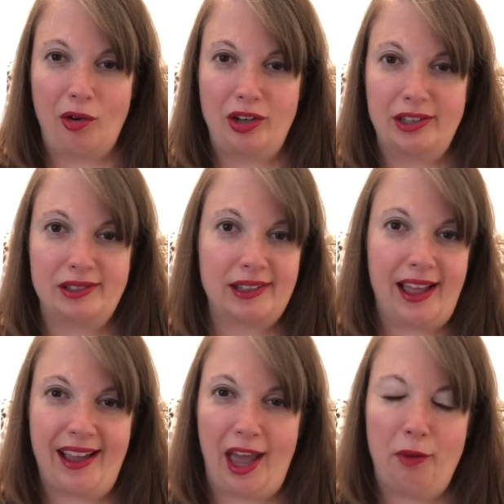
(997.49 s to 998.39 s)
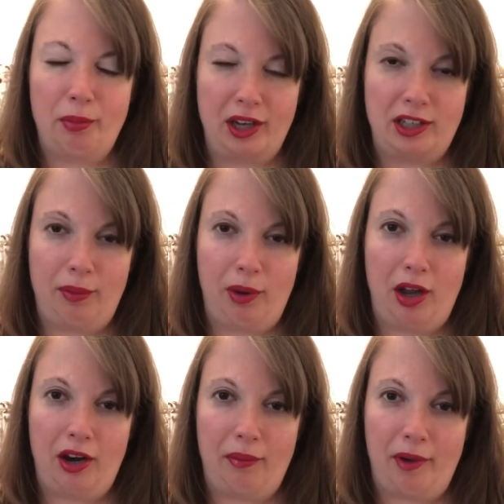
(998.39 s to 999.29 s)
or just like hadn't picked up
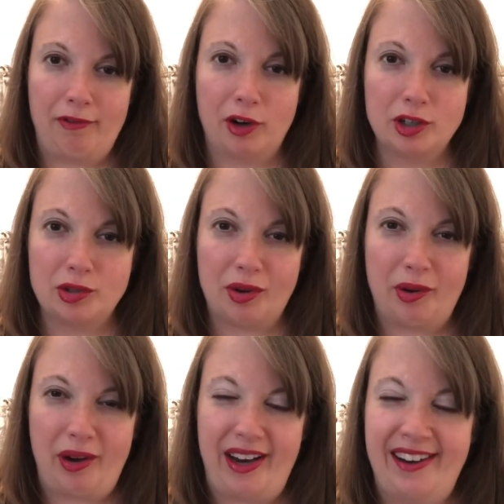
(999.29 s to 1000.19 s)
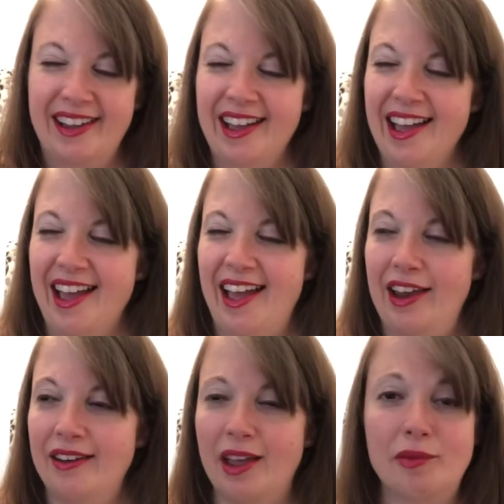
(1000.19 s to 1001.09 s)
on my first reread,
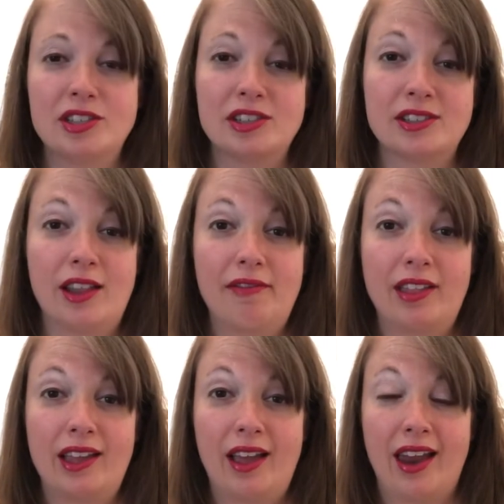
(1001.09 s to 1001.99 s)
and it was just lovely.